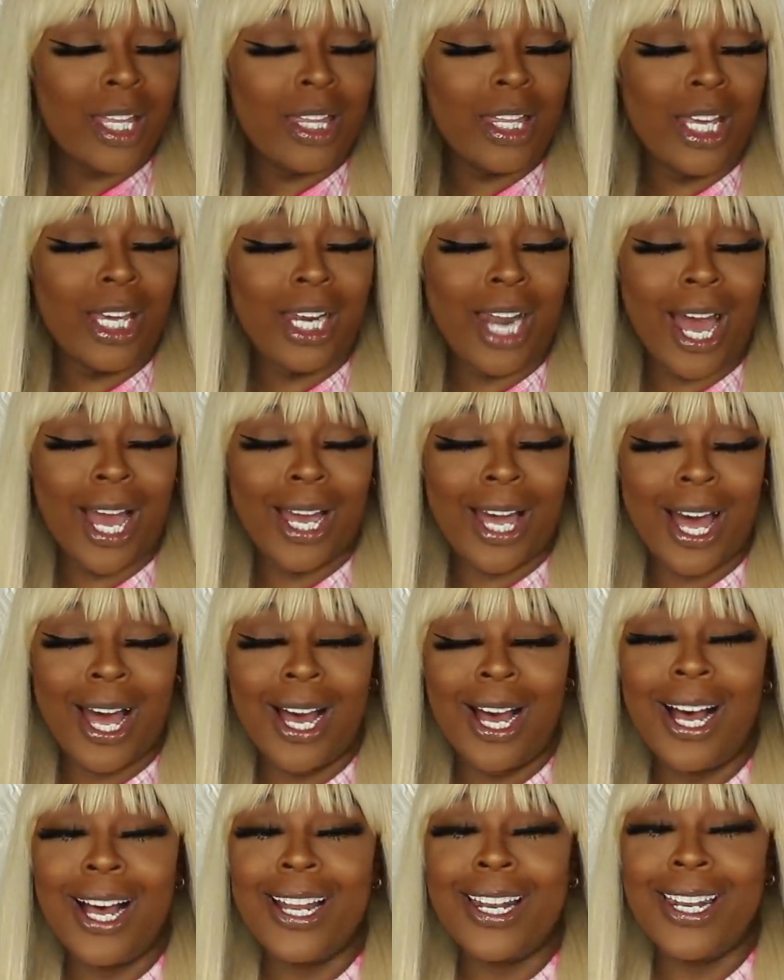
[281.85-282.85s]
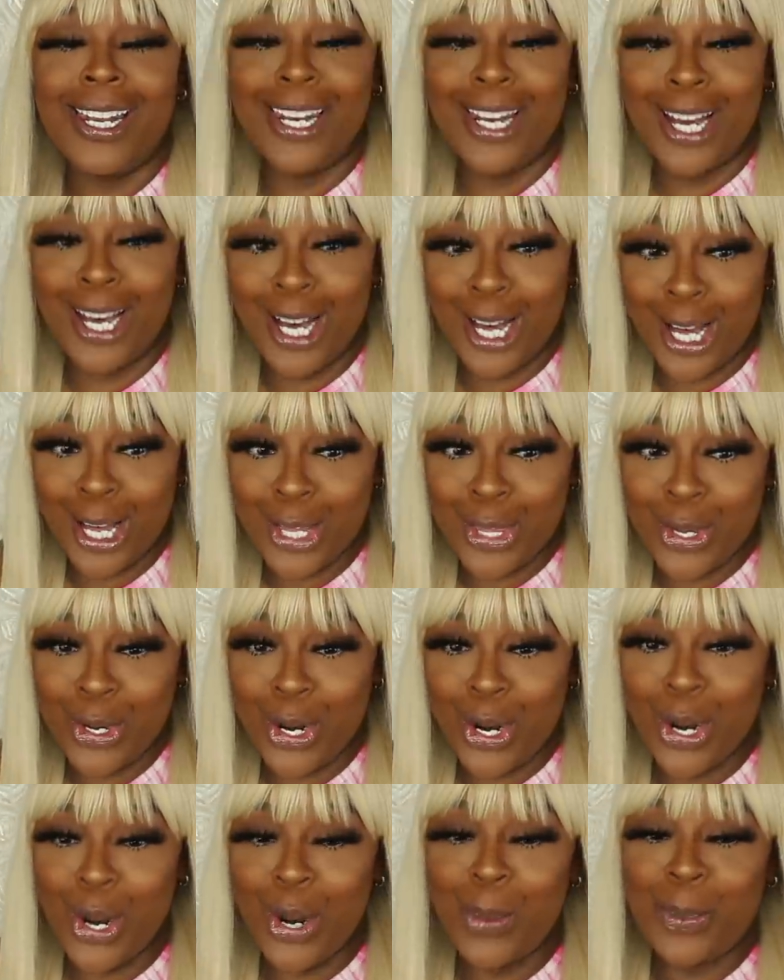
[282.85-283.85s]
Then I got
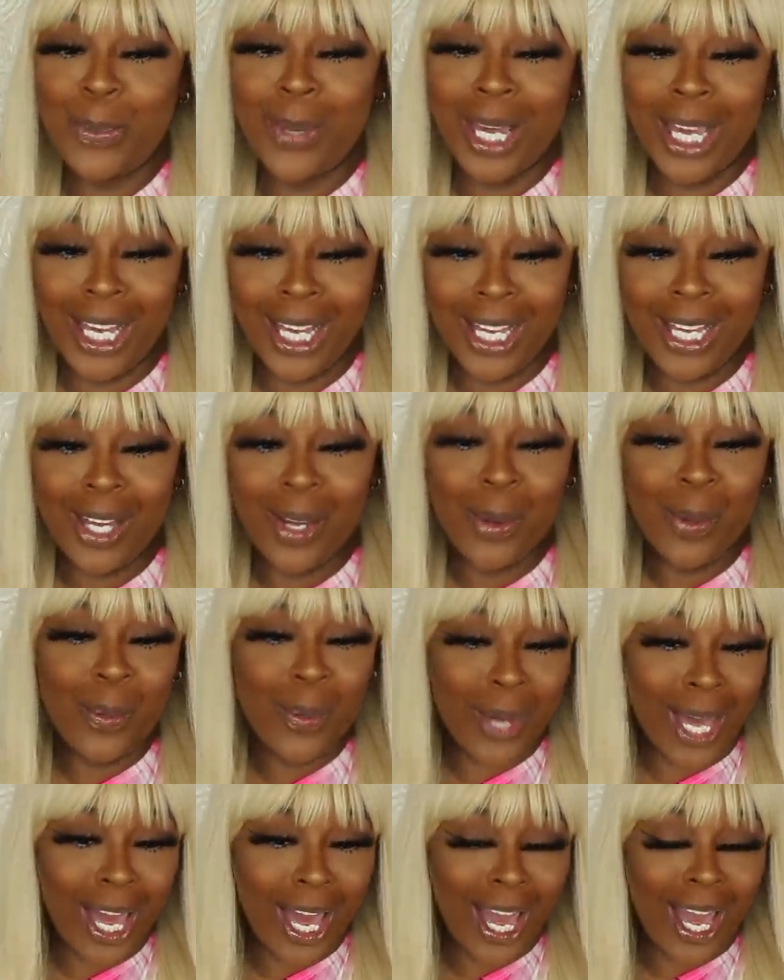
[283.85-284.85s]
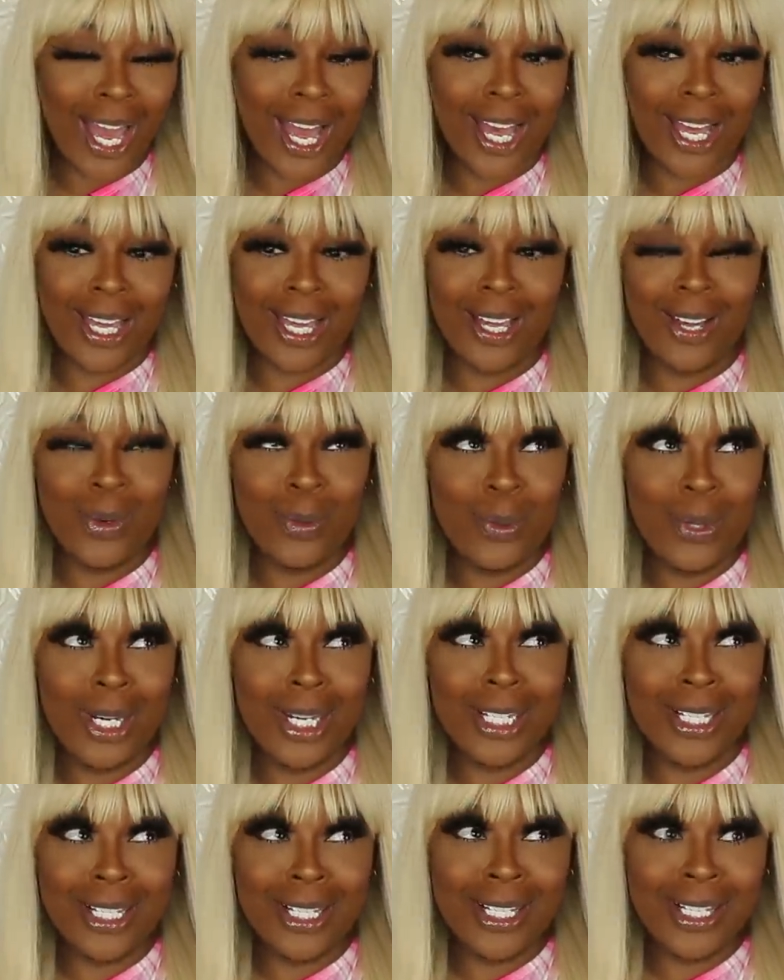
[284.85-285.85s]
another pink bag. What
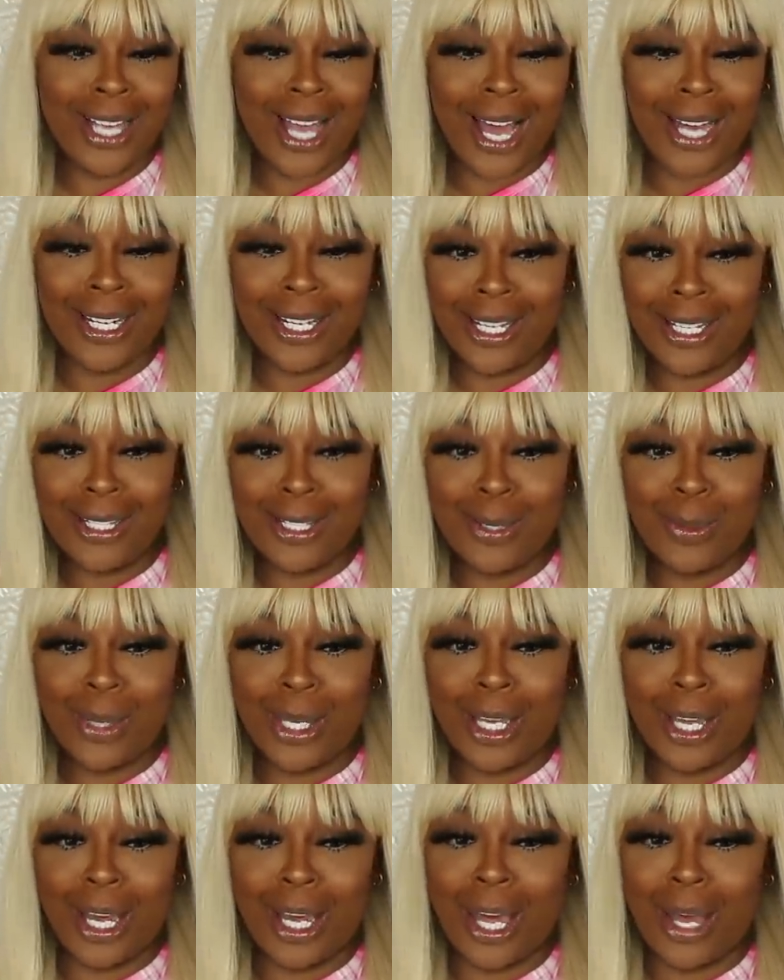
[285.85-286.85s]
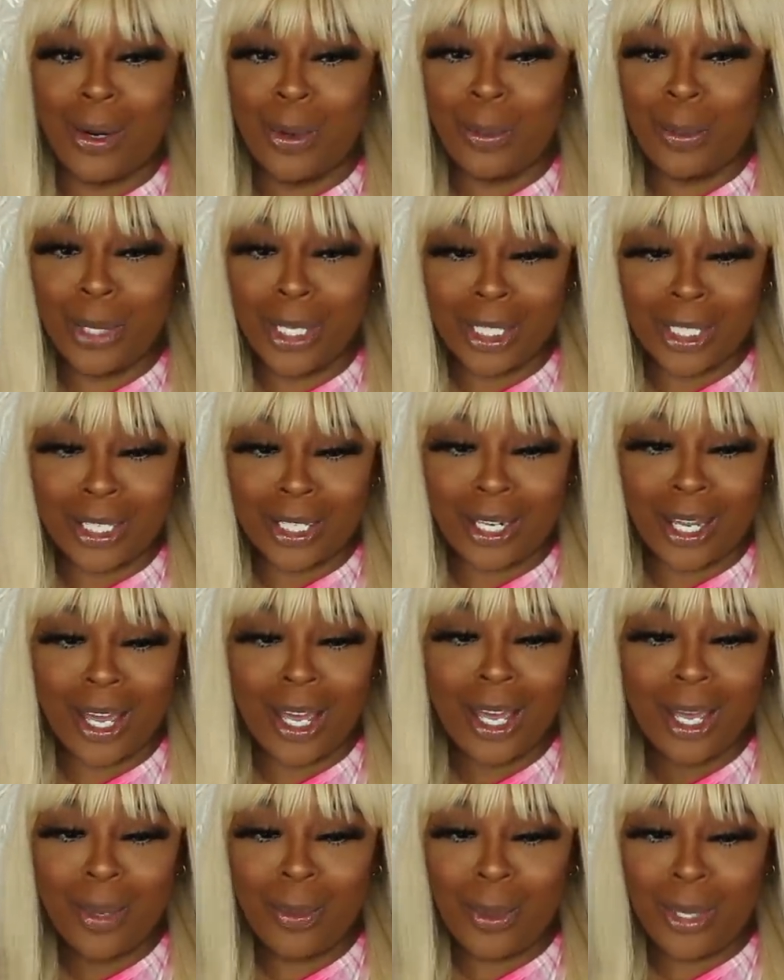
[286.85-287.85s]
has gotten into me? I got on pink
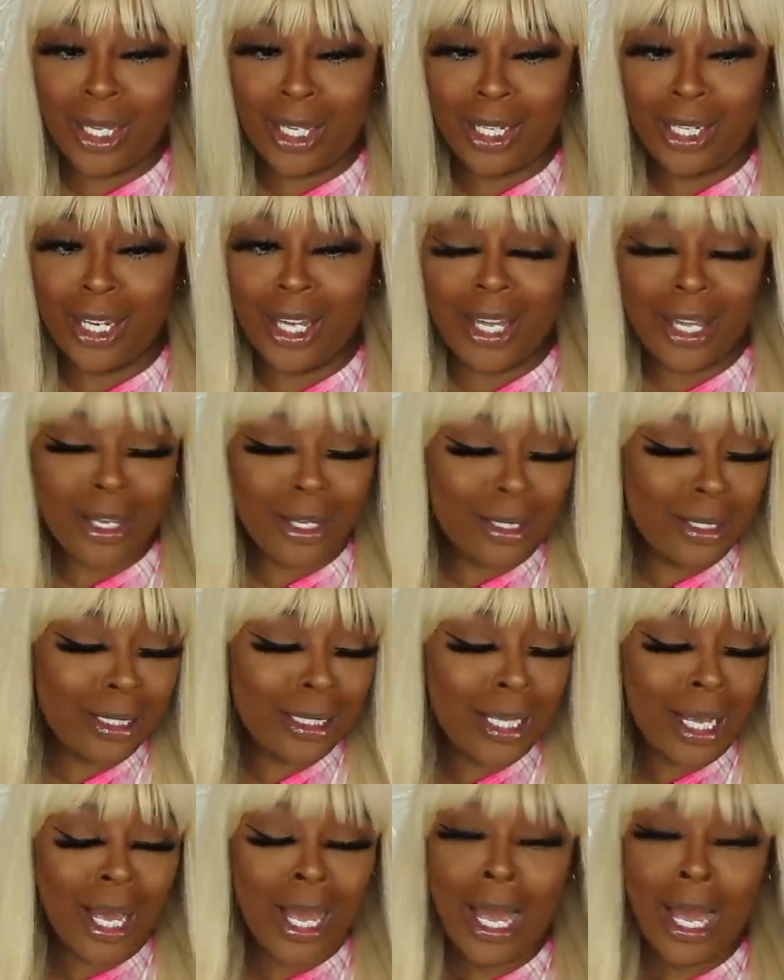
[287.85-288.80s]
today, pink nails